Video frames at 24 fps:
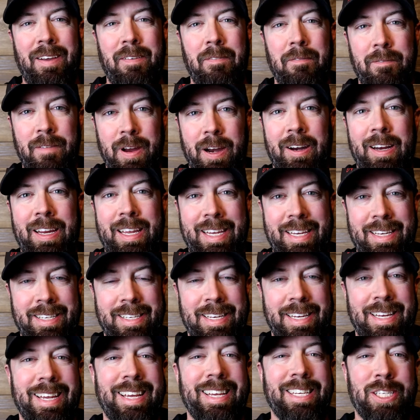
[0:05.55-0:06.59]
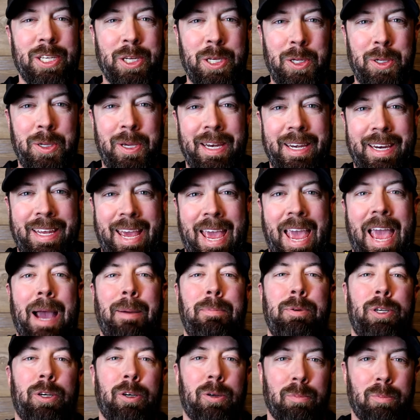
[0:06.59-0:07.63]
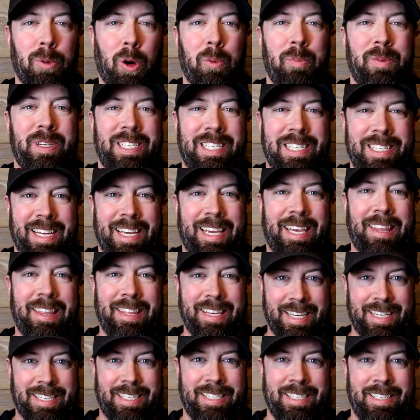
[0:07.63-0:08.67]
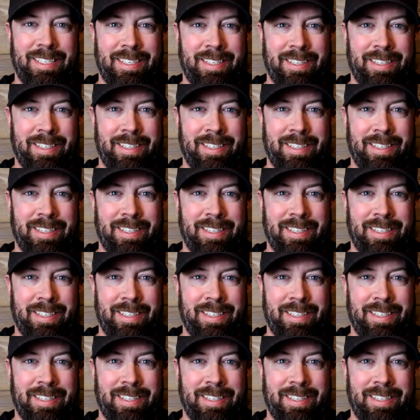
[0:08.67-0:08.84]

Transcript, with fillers: very easy so you can capture moments like this.